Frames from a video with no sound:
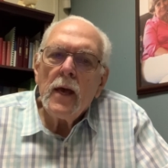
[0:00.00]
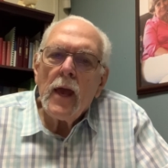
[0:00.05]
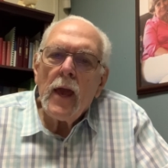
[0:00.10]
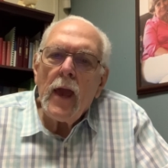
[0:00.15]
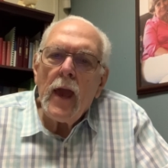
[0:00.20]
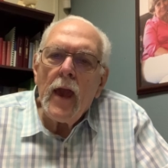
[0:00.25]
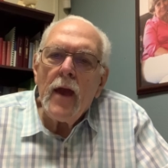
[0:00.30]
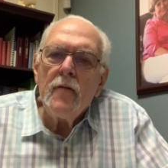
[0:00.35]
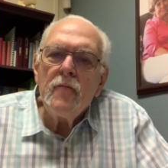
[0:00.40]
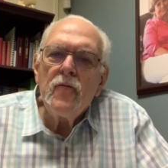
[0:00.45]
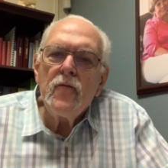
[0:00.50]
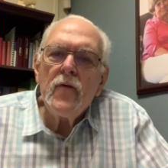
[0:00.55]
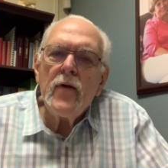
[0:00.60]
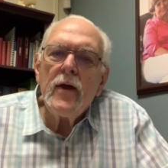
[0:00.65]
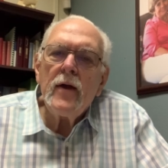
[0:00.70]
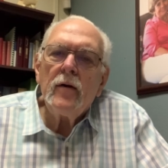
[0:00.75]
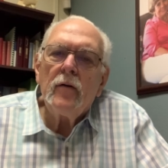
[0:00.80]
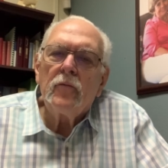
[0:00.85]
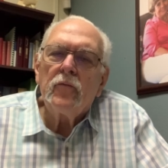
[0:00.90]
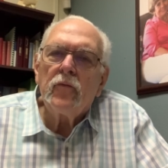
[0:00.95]

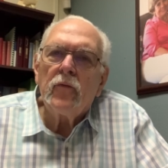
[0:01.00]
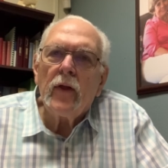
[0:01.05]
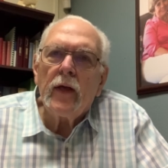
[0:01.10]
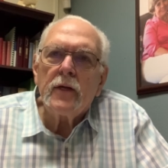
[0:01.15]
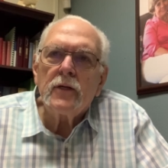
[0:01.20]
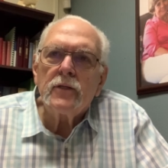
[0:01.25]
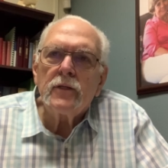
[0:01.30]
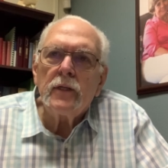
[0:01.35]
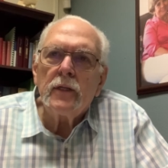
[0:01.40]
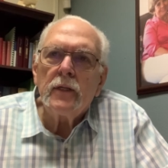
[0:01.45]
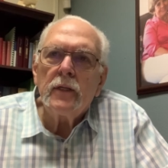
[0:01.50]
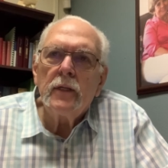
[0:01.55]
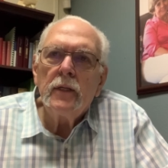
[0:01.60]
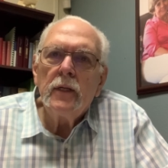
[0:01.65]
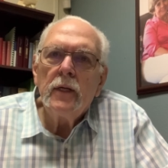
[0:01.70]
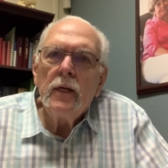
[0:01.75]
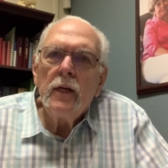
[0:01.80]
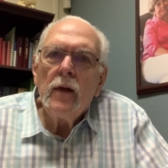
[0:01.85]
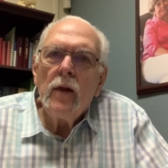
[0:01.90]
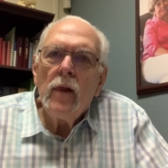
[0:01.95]
Every affliction,
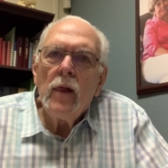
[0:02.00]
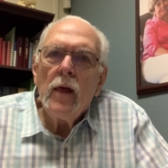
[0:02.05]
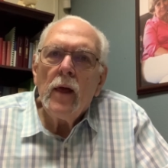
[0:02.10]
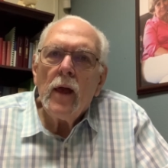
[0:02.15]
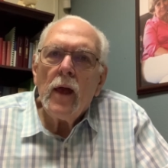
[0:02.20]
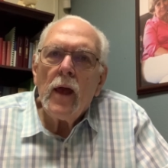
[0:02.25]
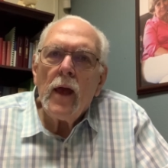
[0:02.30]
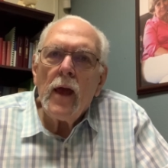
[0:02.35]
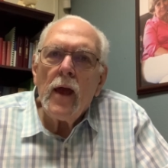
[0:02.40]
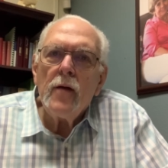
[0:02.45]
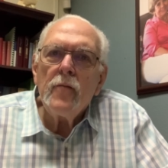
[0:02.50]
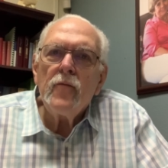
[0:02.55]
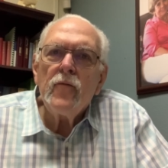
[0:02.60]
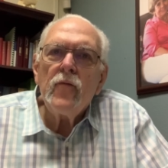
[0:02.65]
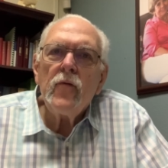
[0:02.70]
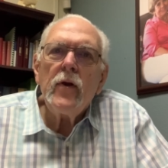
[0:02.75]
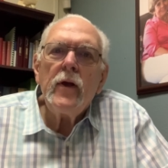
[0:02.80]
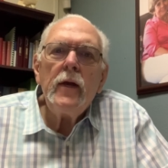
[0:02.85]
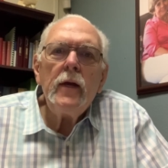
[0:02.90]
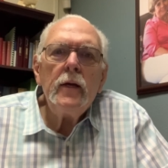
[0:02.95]

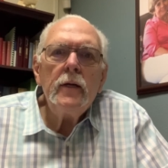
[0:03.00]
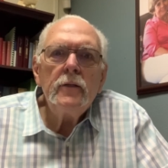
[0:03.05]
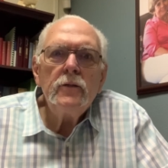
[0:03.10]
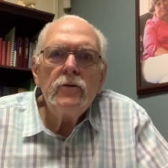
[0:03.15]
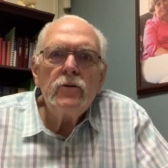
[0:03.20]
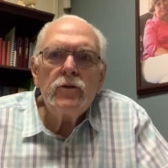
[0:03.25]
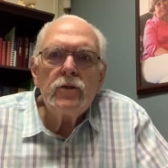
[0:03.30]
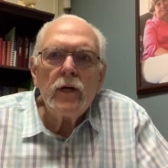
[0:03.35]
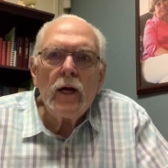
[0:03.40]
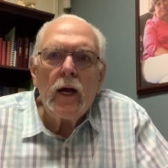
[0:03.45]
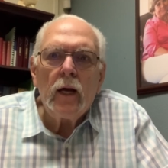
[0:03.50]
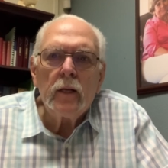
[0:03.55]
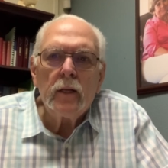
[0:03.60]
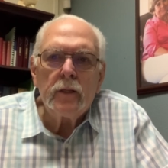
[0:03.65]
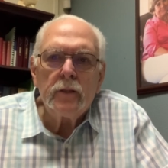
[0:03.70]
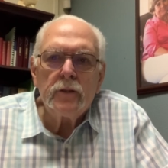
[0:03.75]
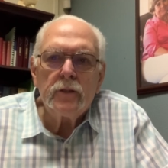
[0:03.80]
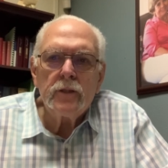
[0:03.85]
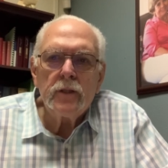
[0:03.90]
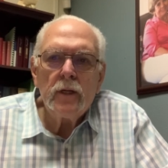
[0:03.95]
every
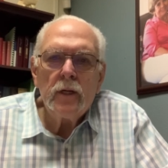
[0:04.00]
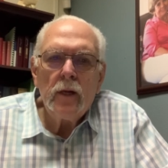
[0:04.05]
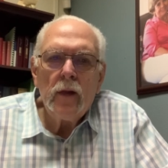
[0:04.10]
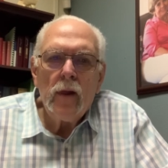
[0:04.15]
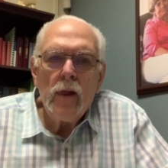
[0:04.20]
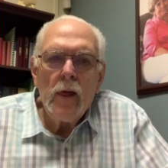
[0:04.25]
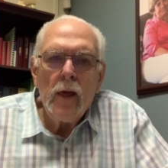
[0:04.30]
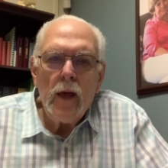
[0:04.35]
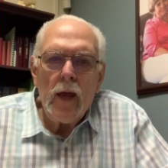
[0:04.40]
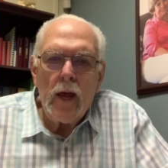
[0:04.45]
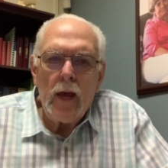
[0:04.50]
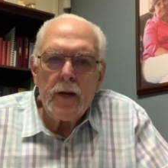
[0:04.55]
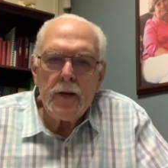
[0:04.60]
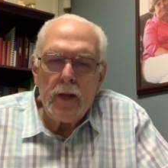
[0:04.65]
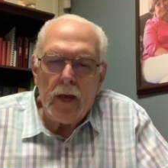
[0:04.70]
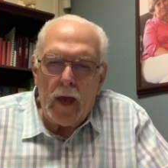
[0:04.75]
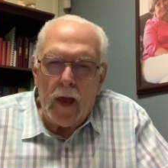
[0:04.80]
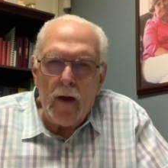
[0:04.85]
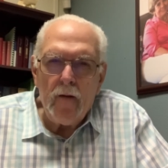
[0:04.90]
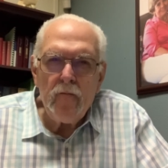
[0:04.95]
challenge and
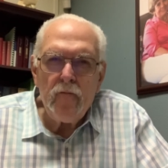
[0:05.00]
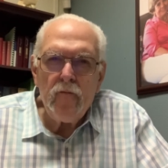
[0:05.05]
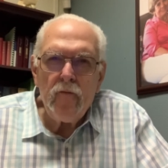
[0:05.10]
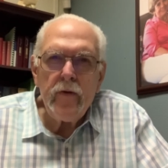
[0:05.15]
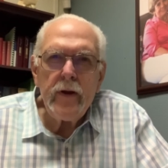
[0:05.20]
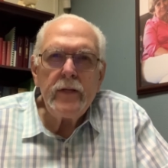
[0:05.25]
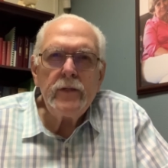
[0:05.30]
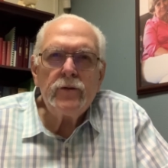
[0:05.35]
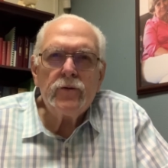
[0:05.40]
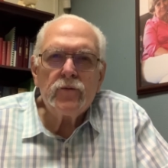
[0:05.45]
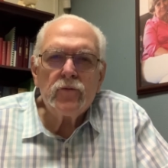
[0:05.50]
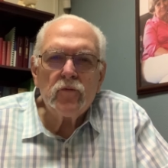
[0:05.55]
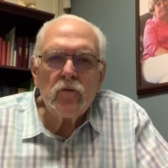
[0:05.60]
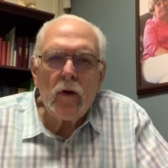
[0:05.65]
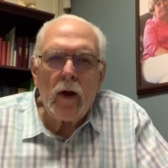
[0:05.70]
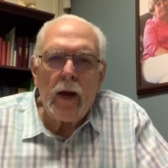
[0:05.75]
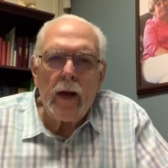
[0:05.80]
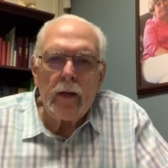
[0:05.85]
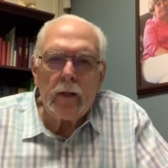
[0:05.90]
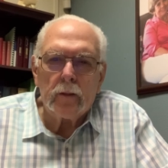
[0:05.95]
every
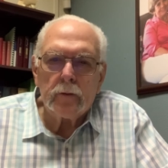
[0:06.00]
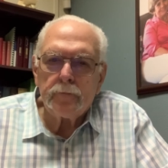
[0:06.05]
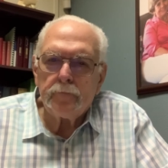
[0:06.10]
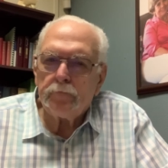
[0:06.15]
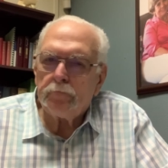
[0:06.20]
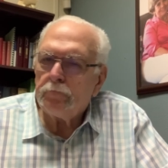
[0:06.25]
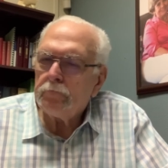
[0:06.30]
trial,